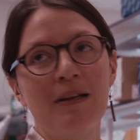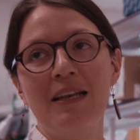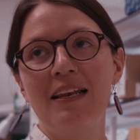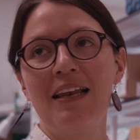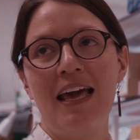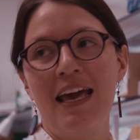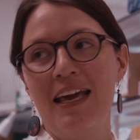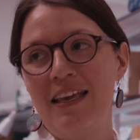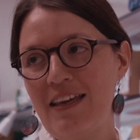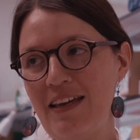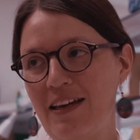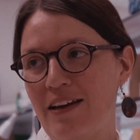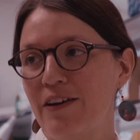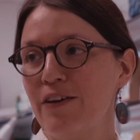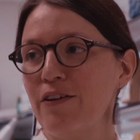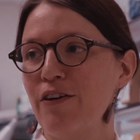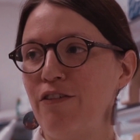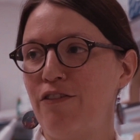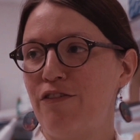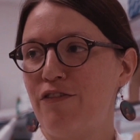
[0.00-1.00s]

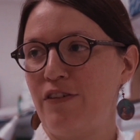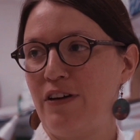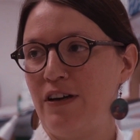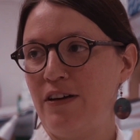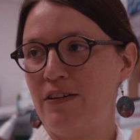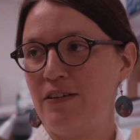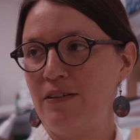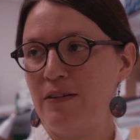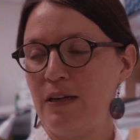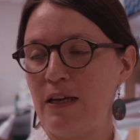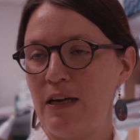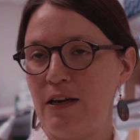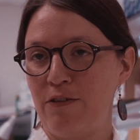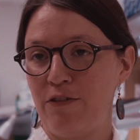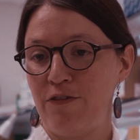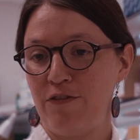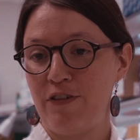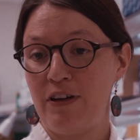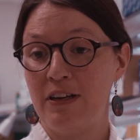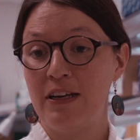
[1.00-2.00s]
layer of an
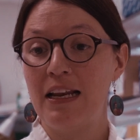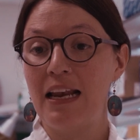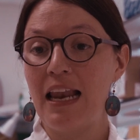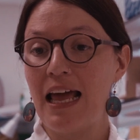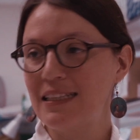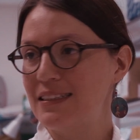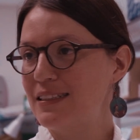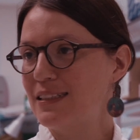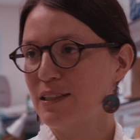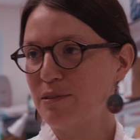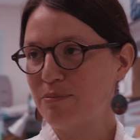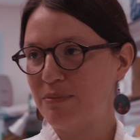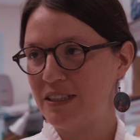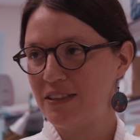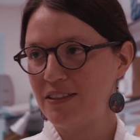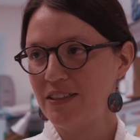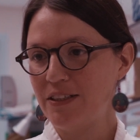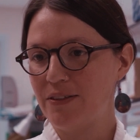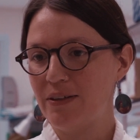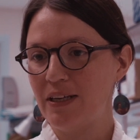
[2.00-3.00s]
elastic
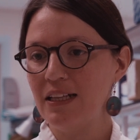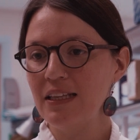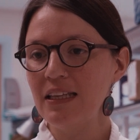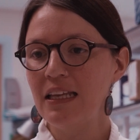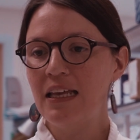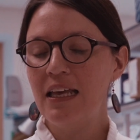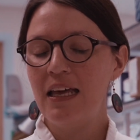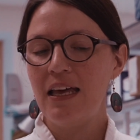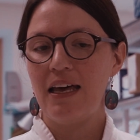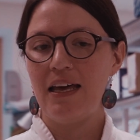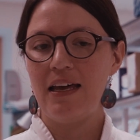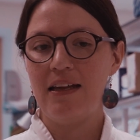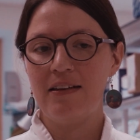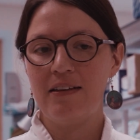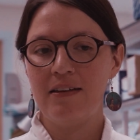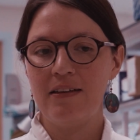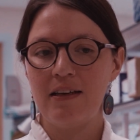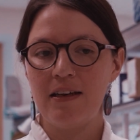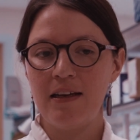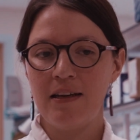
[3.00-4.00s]
material,
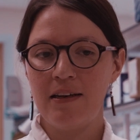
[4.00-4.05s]
and